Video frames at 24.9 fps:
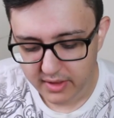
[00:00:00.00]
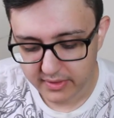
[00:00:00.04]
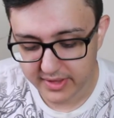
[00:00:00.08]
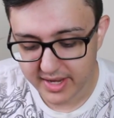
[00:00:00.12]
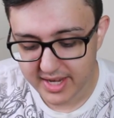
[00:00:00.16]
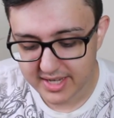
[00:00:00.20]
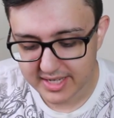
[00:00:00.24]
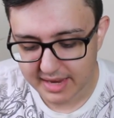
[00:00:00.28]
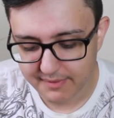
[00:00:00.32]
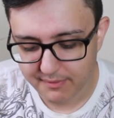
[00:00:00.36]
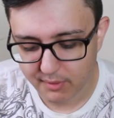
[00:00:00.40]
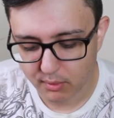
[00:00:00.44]

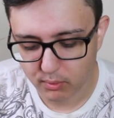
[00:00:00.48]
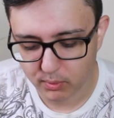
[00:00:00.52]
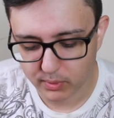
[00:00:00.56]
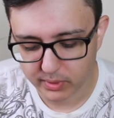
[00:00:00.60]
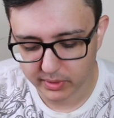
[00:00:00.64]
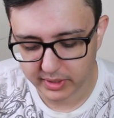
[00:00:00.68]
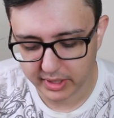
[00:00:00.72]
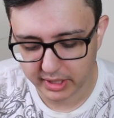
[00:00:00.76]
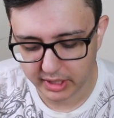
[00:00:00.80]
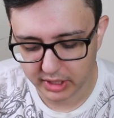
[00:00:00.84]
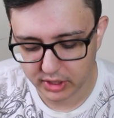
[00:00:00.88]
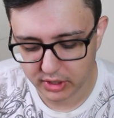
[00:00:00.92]
These have a
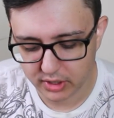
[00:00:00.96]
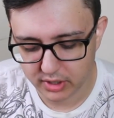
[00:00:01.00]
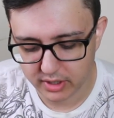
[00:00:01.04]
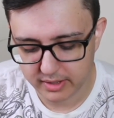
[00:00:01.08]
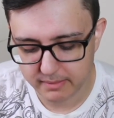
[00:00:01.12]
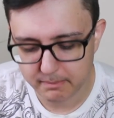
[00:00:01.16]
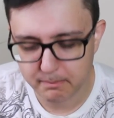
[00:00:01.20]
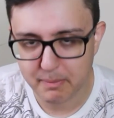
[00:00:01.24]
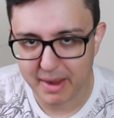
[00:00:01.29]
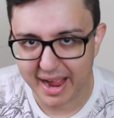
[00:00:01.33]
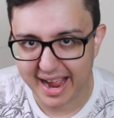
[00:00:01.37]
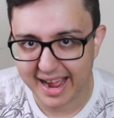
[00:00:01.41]
really
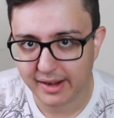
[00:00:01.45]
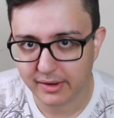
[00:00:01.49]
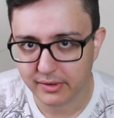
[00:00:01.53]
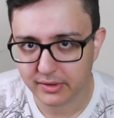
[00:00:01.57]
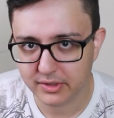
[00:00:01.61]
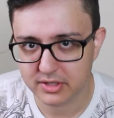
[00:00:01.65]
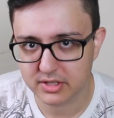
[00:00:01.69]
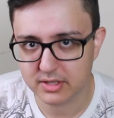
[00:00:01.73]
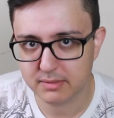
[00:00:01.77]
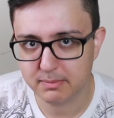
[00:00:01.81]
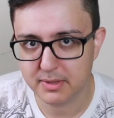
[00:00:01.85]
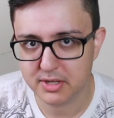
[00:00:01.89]
good
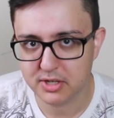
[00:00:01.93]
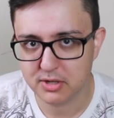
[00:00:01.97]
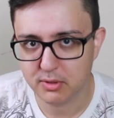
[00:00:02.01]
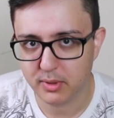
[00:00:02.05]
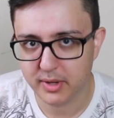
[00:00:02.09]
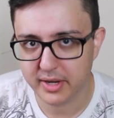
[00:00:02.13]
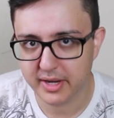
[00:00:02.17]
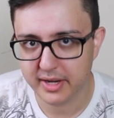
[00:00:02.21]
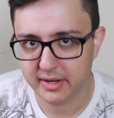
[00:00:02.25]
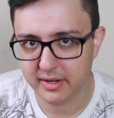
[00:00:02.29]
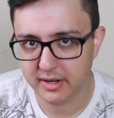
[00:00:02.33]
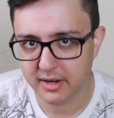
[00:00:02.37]
balance
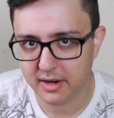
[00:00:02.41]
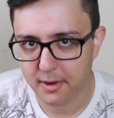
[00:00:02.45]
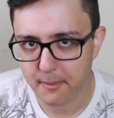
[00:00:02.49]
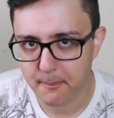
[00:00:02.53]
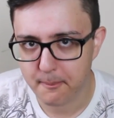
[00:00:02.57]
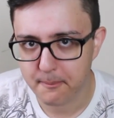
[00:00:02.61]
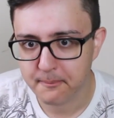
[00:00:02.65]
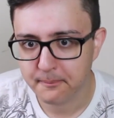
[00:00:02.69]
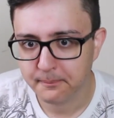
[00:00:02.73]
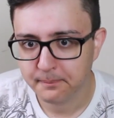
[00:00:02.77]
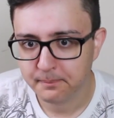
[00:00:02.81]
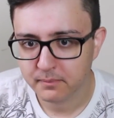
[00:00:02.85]
between,
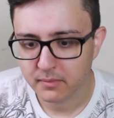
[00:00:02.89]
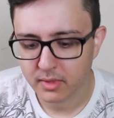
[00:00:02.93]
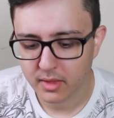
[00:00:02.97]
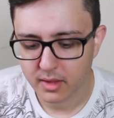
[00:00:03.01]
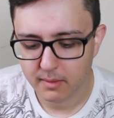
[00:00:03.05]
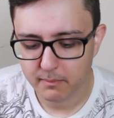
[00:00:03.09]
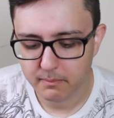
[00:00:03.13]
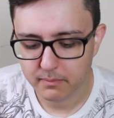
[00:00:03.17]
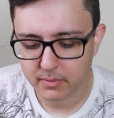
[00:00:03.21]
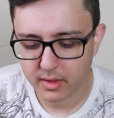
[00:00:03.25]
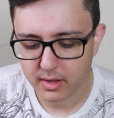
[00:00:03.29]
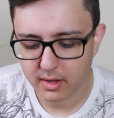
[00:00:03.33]

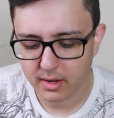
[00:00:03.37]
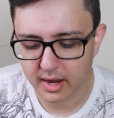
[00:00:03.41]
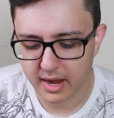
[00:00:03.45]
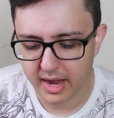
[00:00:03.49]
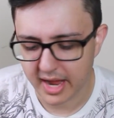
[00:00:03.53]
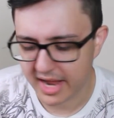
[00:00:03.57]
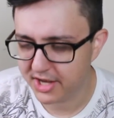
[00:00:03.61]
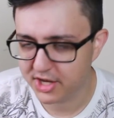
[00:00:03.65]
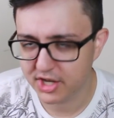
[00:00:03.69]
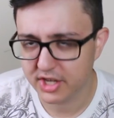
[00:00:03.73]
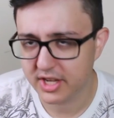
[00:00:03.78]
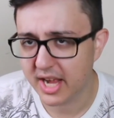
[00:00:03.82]

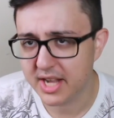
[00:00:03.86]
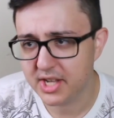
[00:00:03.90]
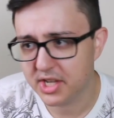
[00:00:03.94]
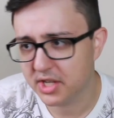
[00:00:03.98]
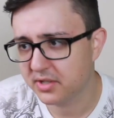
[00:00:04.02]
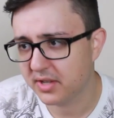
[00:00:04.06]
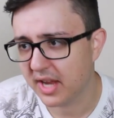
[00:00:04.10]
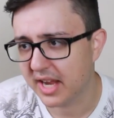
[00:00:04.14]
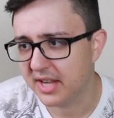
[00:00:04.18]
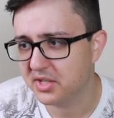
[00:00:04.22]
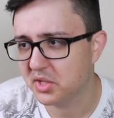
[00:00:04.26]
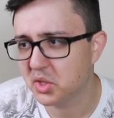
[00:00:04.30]

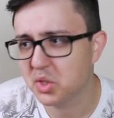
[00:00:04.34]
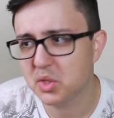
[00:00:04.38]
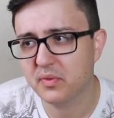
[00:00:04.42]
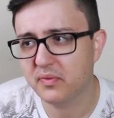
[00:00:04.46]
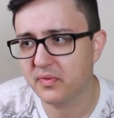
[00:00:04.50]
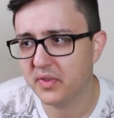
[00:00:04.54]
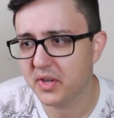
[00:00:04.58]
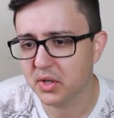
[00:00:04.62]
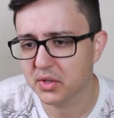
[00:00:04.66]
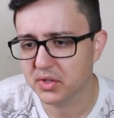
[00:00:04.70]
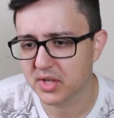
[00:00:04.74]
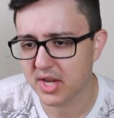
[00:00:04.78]
it just
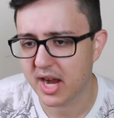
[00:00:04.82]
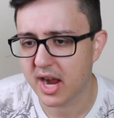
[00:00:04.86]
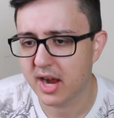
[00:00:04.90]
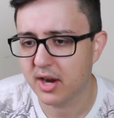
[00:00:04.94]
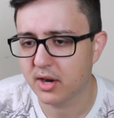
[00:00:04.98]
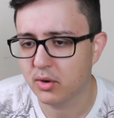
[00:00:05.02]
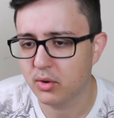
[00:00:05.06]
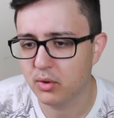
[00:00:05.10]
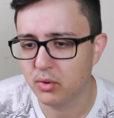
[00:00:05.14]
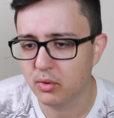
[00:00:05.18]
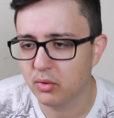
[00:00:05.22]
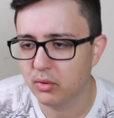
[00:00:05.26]
feels like a
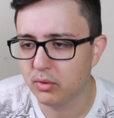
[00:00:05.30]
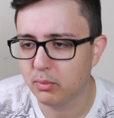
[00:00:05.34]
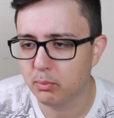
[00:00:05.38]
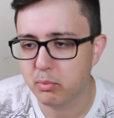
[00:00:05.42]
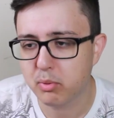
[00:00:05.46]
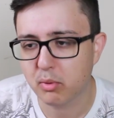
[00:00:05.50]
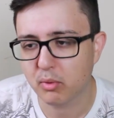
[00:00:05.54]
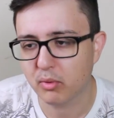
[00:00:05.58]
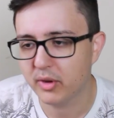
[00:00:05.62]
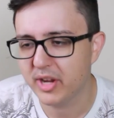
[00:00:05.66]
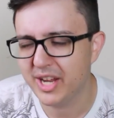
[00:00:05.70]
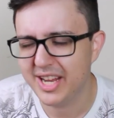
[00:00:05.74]
cool
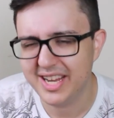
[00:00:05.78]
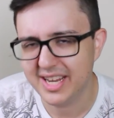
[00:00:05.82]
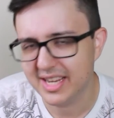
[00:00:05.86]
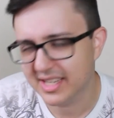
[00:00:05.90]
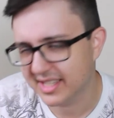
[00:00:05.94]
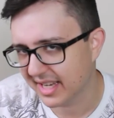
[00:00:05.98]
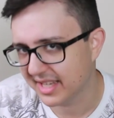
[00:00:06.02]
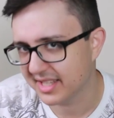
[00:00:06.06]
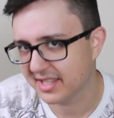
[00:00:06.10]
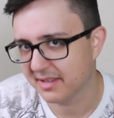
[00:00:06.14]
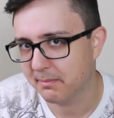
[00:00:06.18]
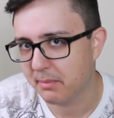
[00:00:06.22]
breeze
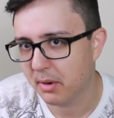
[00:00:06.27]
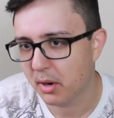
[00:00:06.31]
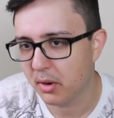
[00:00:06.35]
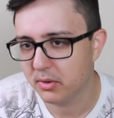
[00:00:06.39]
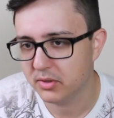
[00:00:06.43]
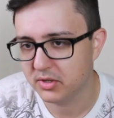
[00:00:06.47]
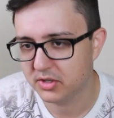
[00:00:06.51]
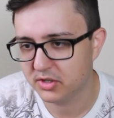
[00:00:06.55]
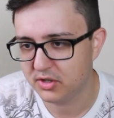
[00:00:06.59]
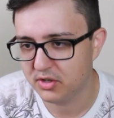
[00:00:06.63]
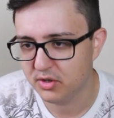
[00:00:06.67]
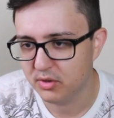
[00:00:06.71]
as
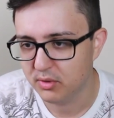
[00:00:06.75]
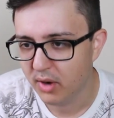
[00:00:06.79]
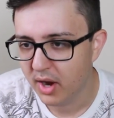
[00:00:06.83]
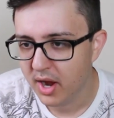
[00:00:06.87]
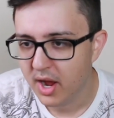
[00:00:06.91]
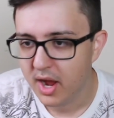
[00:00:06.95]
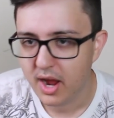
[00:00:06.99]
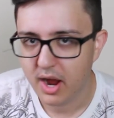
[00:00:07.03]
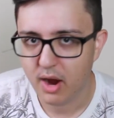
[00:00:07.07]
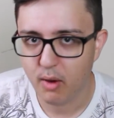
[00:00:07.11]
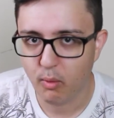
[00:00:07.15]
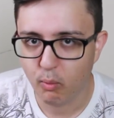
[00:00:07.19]
opposed to
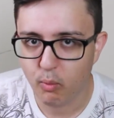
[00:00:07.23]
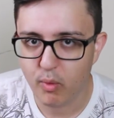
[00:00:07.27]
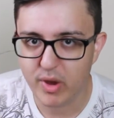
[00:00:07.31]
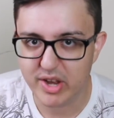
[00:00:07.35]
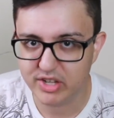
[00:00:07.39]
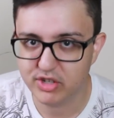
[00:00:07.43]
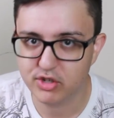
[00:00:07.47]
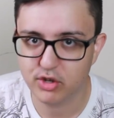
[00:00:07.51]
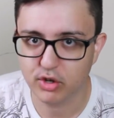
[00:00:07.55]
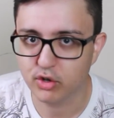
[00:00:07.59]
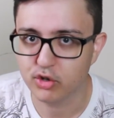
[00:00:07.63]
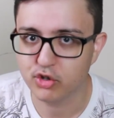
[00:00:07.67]

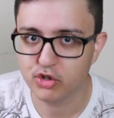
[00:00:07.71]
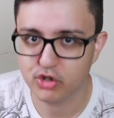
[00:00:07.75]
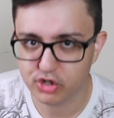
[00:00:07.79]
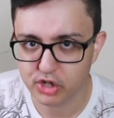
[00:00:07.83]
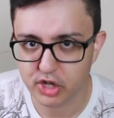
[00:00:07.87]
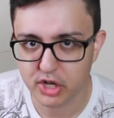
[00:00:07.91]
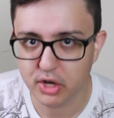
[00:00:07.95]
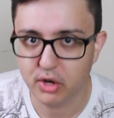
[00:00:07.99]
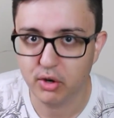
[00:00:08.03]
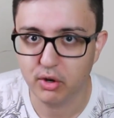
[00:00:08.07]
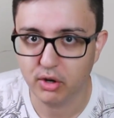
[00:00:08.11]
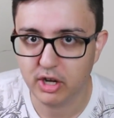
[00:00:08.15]
winter
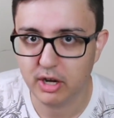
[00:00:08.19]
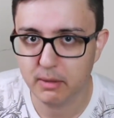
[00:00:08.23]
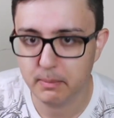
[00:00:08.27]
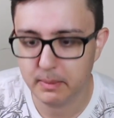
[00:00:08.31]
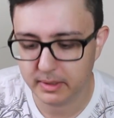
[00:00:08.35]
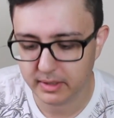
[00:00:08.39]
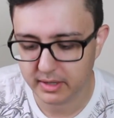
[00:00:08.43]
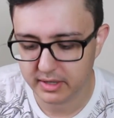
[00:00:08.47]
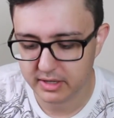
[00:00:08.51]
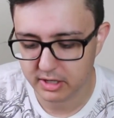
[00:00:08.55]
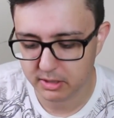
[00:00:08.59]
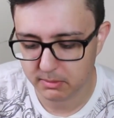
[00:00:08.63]
chill
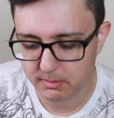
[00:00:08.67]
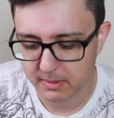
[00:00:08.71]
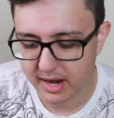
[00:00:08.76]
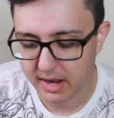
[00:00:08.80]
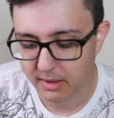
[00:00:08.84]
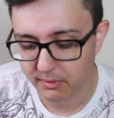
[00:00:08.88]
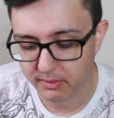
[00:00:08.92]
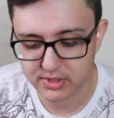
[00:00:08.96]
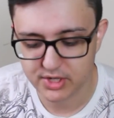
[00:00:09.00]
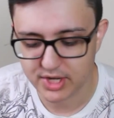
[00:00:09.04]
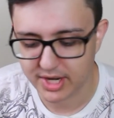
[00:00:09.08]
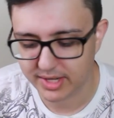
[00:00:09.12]
coming in your
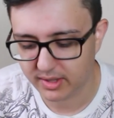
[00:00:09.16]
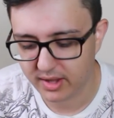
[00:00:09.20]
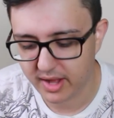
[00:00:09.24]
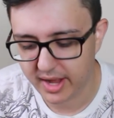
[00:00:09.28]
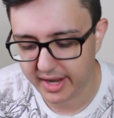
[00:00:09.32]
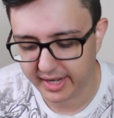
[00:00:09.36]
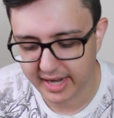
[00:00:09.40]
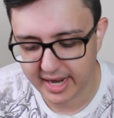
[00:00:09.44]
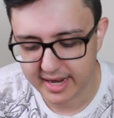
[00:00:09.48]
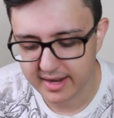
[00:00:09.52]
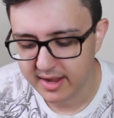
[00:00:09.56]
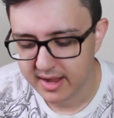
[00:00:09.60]
mouth, which I
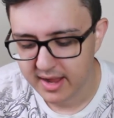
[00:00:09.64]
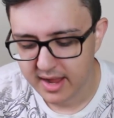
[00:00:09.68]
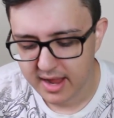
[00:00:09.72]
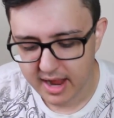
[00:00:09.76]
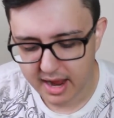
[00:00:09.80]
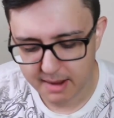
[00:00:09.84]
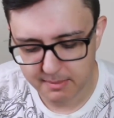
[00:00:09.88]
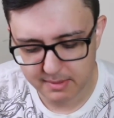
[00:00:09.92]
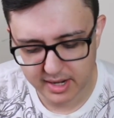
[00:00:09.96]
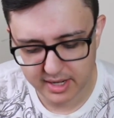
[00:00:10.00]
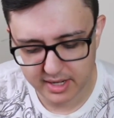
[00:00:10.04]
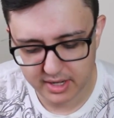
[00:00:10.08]
like.
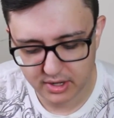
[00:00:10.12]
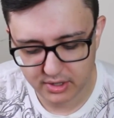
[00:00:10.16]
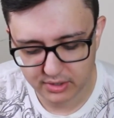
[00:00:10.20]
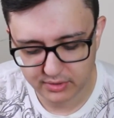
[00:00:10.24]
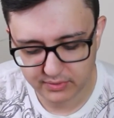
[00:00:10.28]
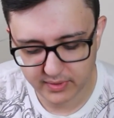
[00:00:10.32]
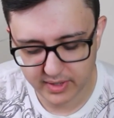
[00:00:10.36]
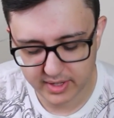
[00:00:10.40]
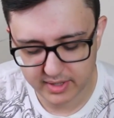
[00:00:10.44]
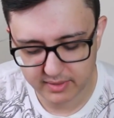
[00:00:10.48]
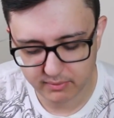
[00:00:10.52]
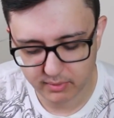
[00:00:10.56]
I'm not a huge
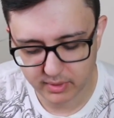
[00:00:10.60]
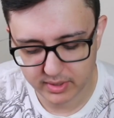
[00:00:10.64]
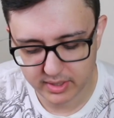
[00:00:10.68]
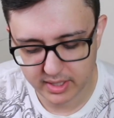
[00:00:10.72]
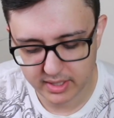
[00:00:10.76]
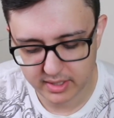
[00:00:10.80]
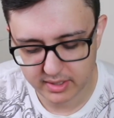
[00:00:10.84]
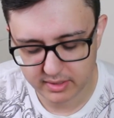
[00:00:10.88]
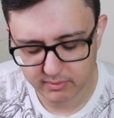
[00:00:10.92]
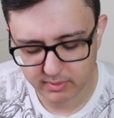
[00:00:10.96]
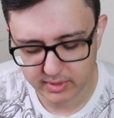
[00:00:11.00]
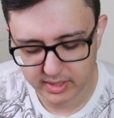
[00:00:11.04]
fan of when
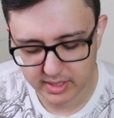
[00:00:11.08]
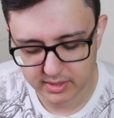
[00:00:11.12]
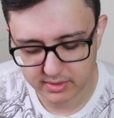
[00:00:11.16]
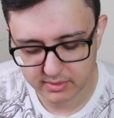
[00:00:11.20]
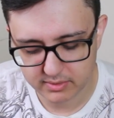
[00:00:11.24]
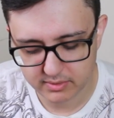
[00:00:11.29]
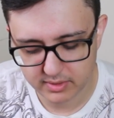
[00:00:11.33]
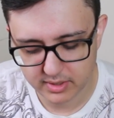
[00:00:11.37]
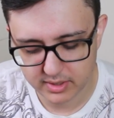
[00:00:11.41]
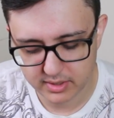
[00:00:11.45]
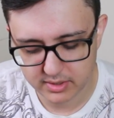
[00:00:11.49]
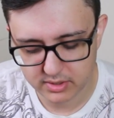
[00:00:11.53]
it
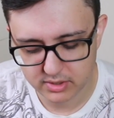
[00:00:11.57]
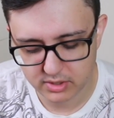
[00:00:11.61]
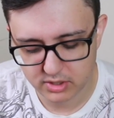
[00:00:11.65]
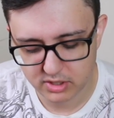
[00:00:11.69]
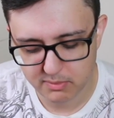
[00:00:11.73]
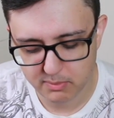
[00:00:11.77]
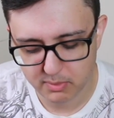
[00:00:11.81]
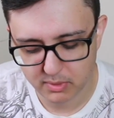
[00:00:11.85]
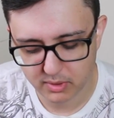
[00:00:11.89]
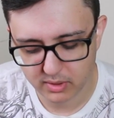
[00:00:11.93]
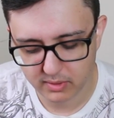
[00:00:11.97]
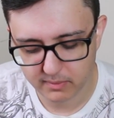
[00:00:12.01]
is
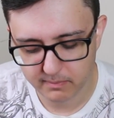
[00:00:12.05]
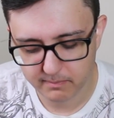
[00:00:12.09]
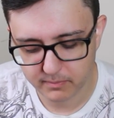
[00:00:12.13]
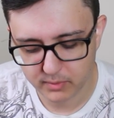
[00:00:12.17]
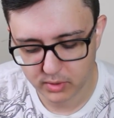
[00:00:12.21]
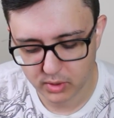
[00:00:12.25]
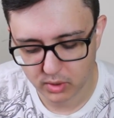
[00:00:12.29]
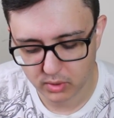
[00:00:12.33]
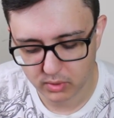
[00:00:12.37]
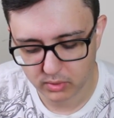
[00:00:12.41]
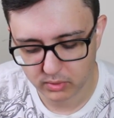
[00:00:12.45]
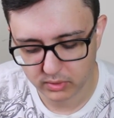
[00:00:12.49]
super
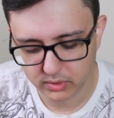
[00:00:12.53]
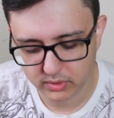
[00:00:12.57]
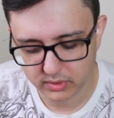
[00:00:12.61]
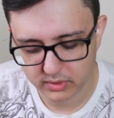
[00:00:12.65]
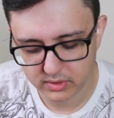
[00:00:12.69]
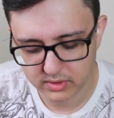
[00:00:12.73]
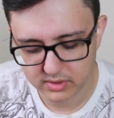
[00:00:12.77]
cold